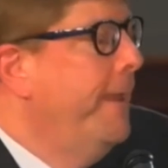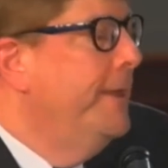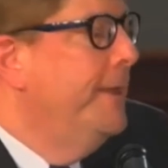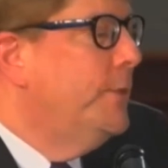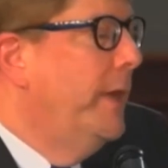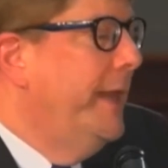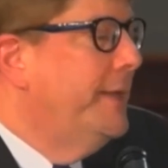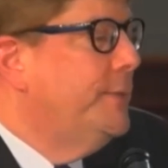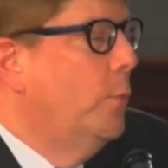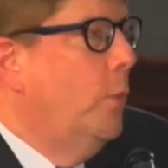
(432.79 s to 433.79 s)
So I
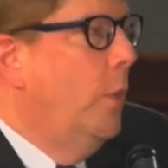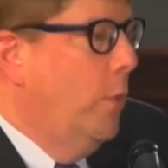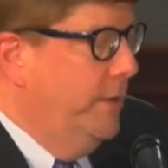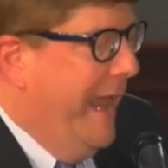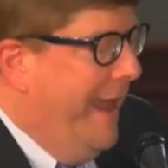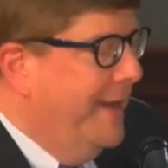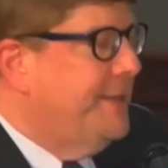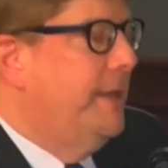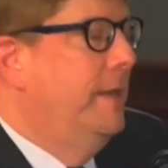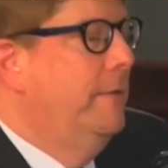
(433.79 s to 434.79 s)
guess what we're
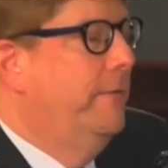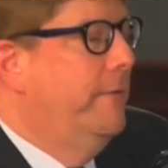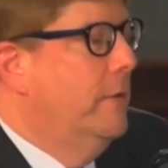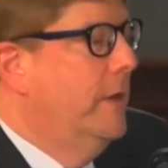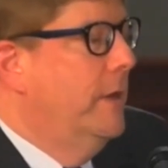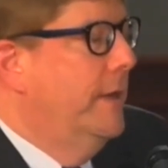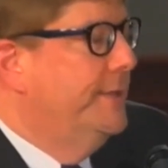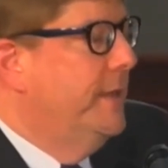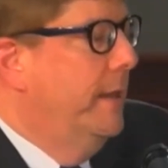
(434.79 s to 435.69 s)
asking you for is